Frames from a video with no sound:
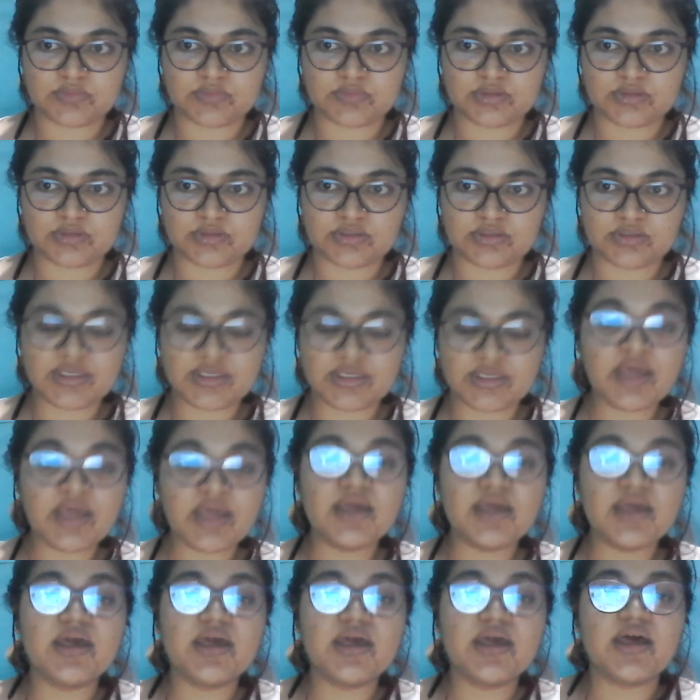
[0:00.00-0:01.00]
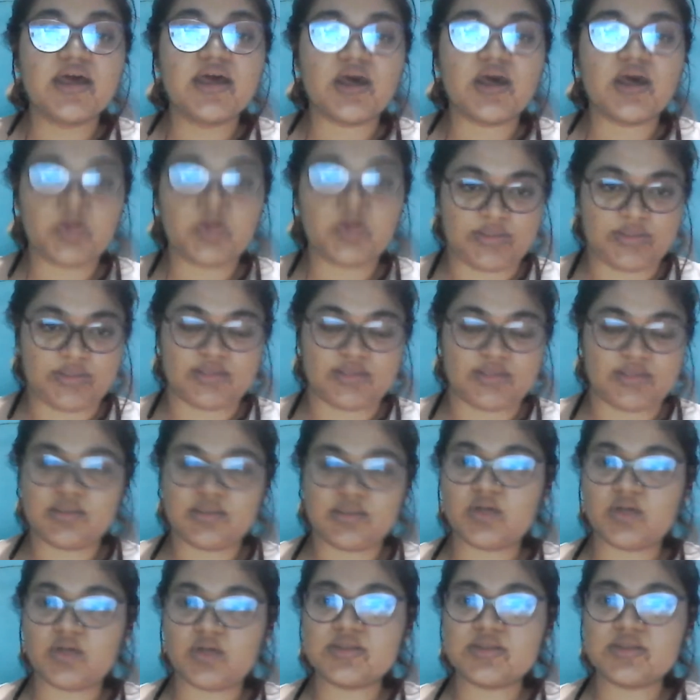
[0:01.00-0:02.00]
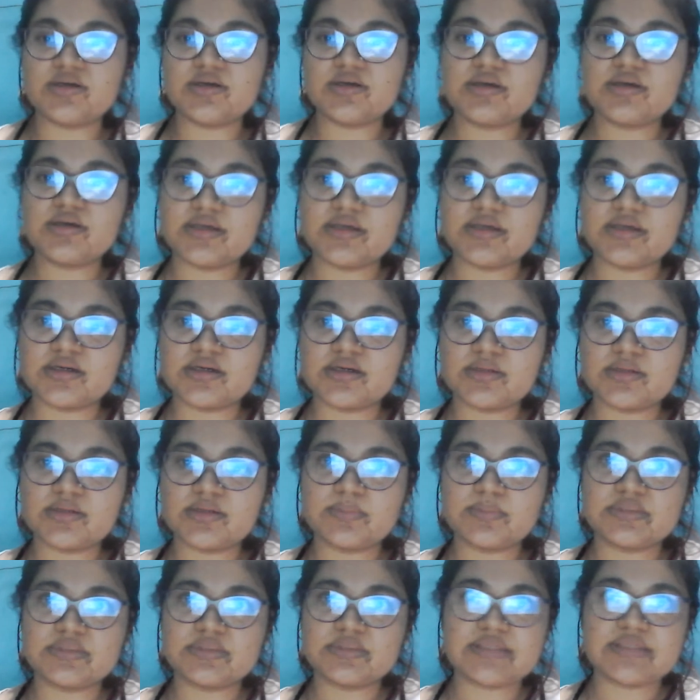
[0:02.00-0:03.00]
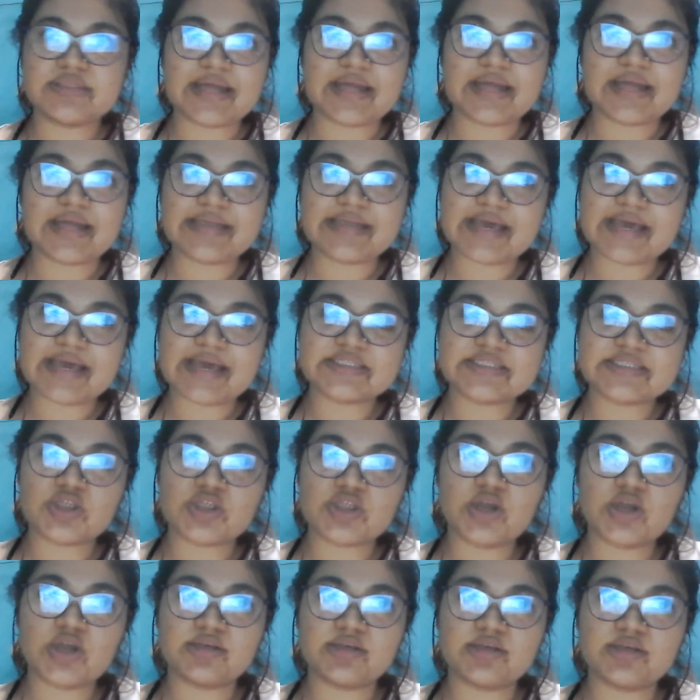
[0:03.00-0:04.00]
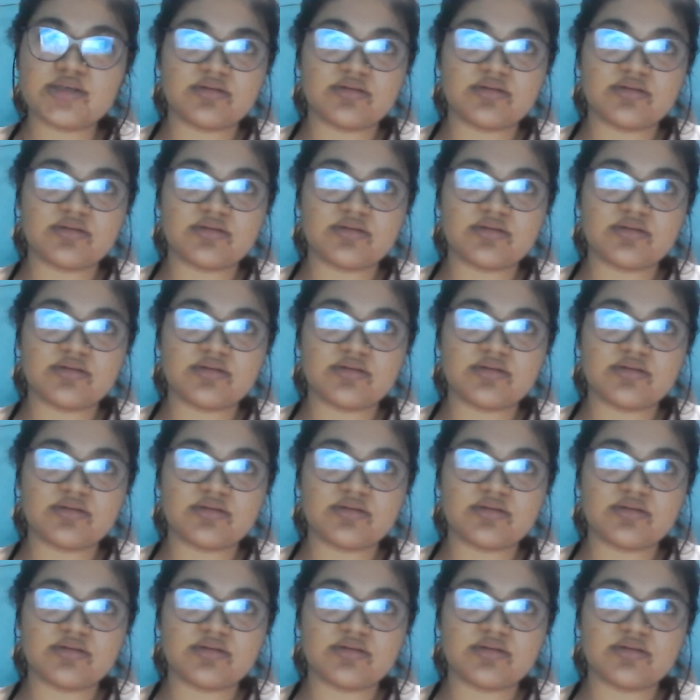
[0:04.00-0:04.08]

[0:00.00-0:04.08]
Yeah. Okay. Now the that has not